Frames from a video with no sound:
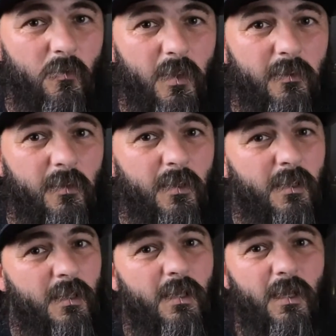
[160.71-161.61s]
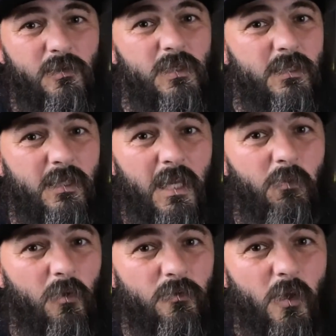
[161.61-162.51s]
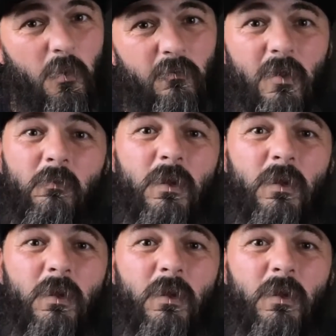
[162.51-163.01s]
with, and just keep on top of it.